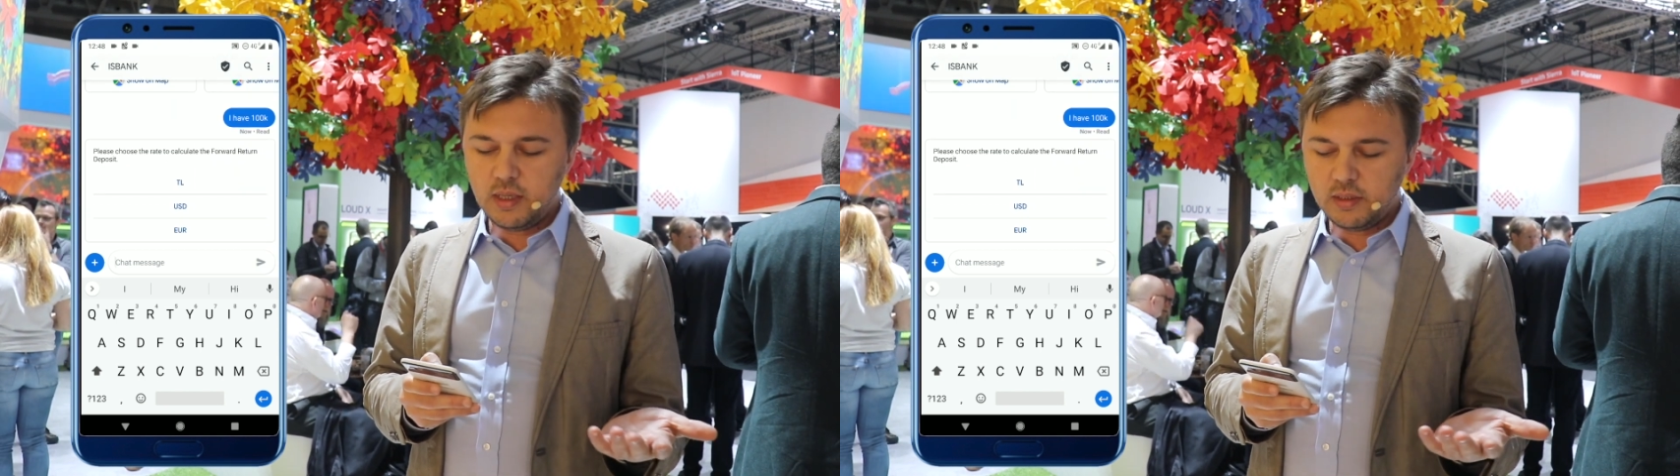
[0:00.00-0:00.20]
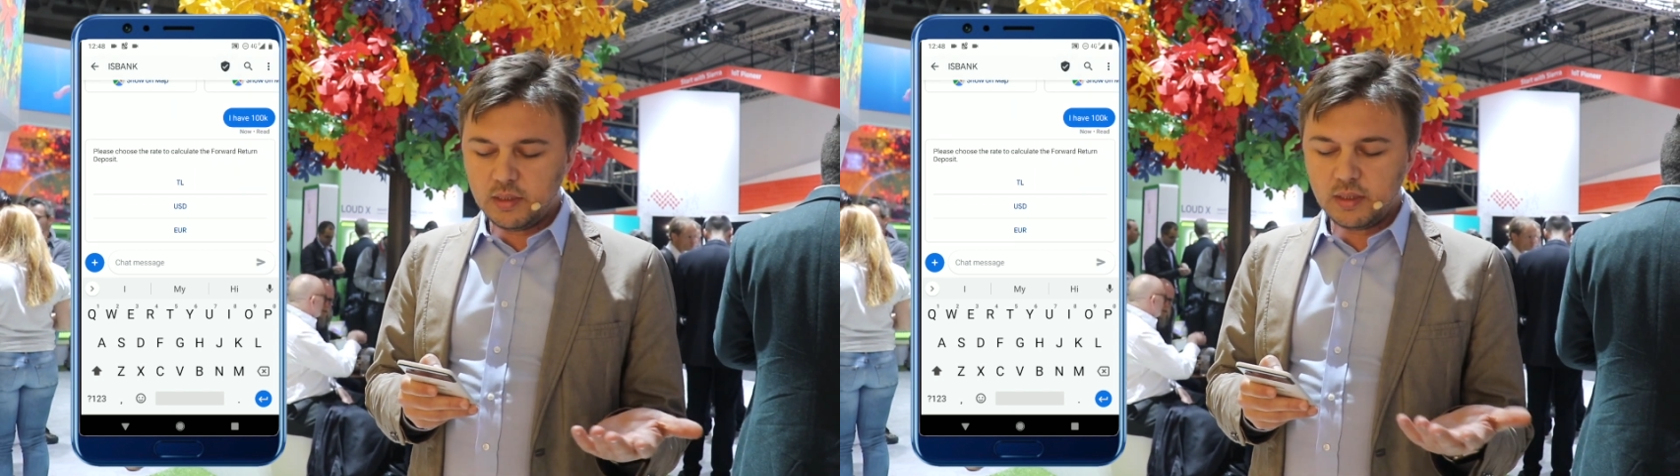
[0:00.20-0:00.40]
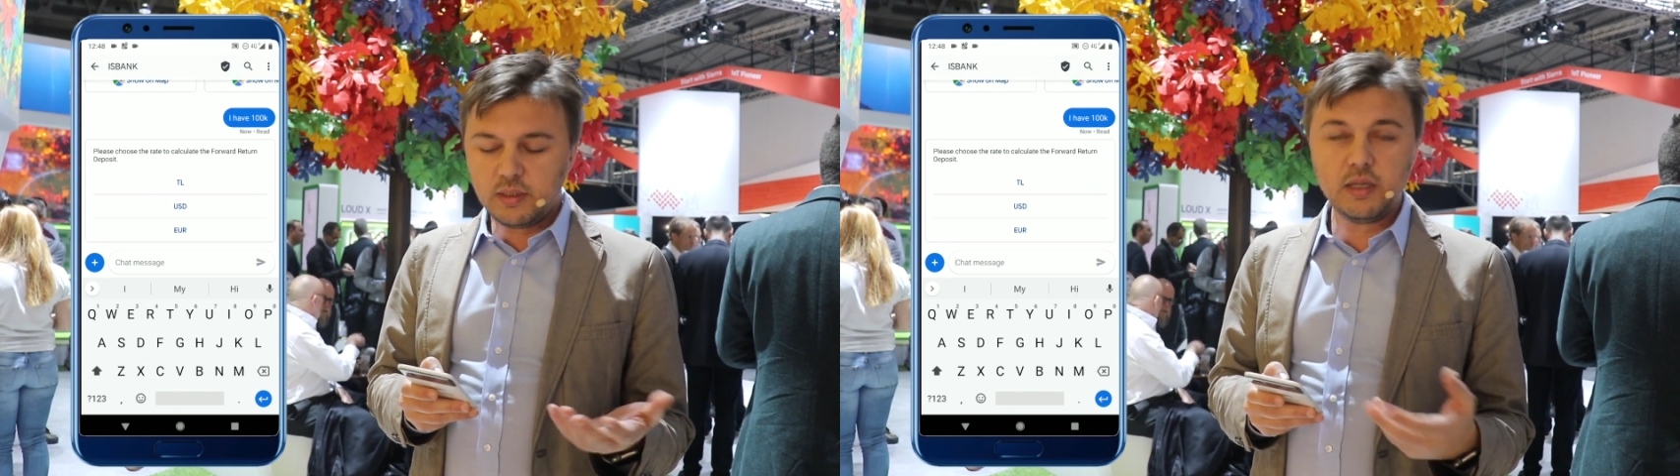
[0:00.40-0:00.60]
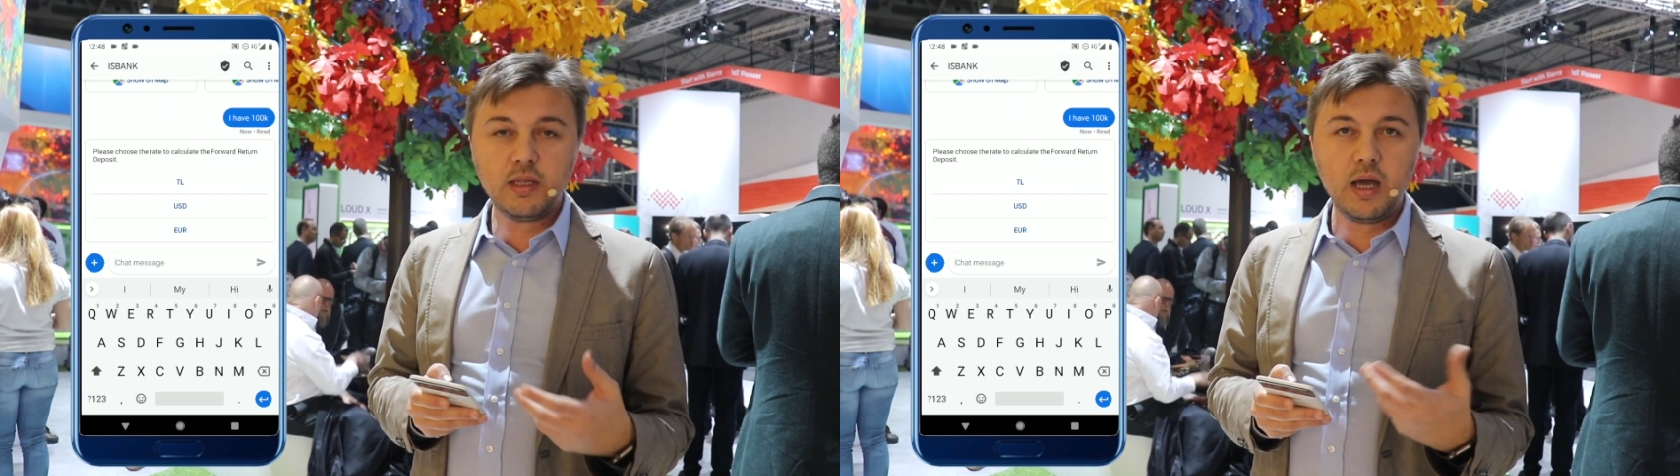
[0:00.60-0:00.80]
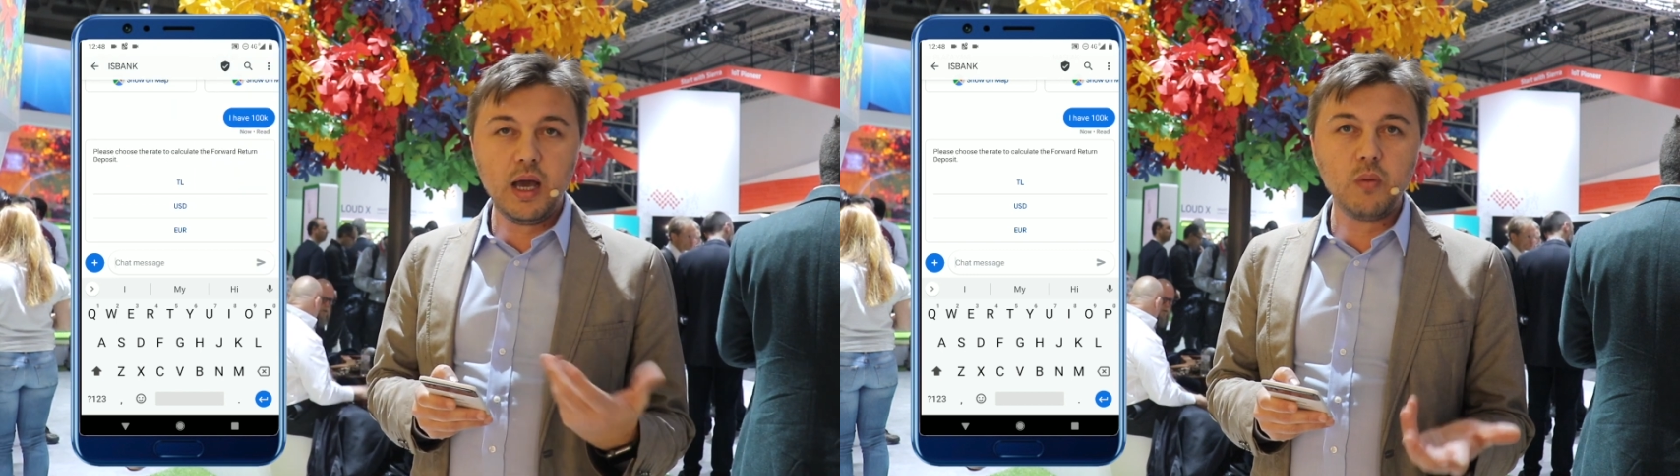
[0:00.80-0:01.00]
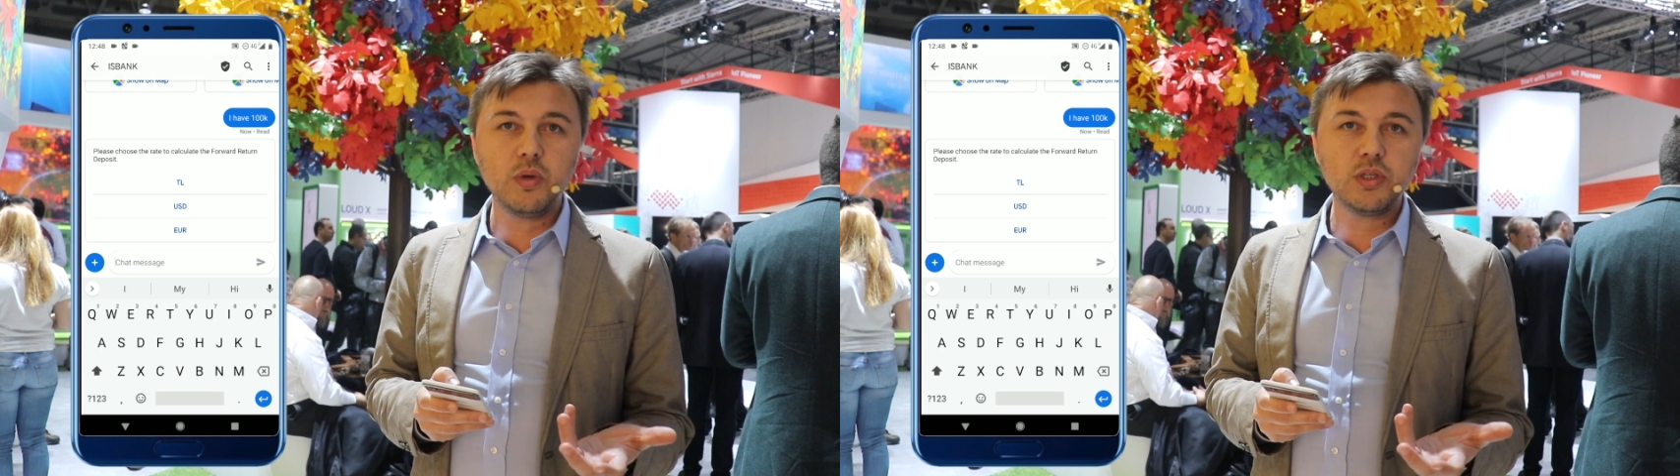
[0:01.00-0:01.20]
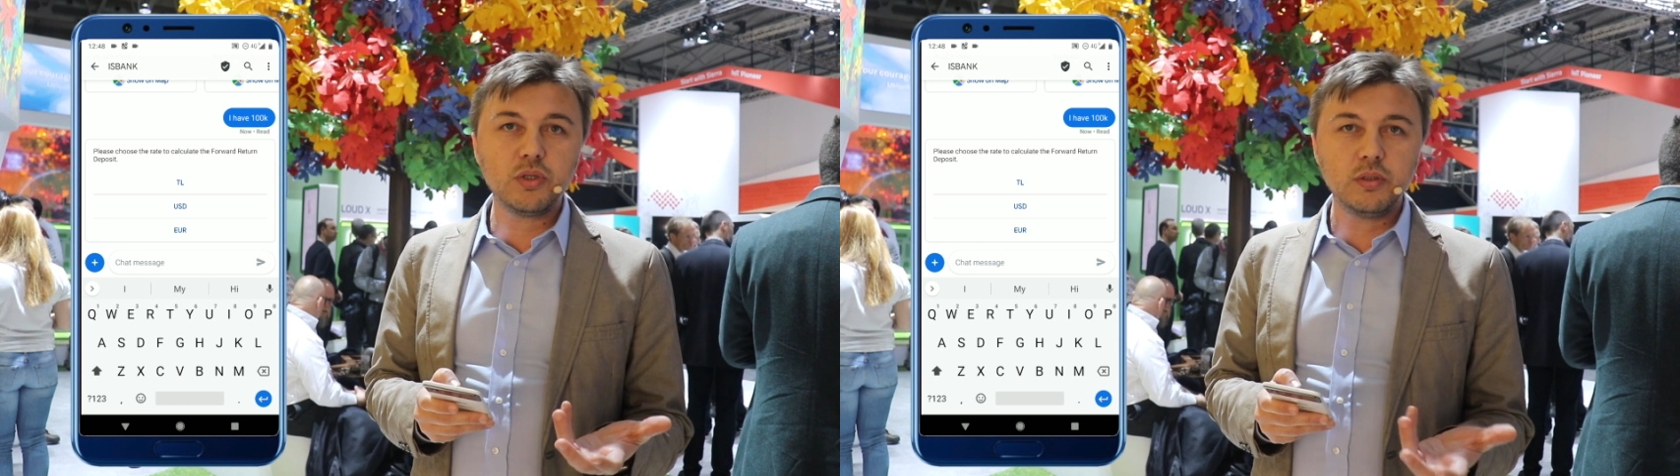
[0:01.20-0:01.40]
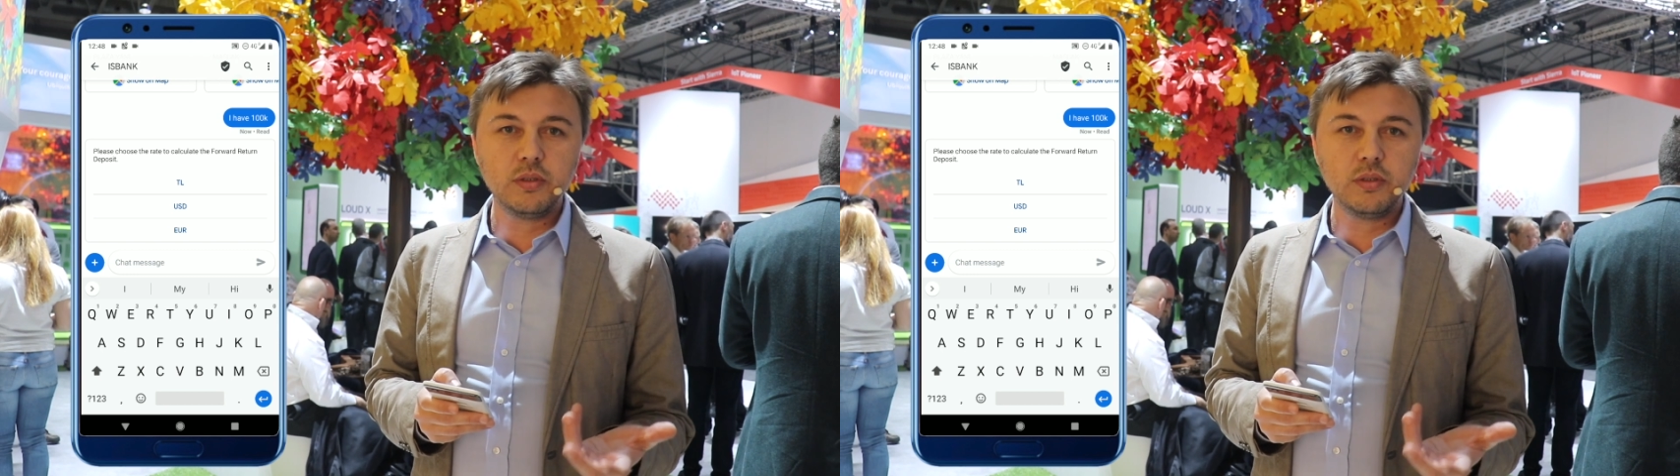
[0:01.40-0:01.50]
that that I want,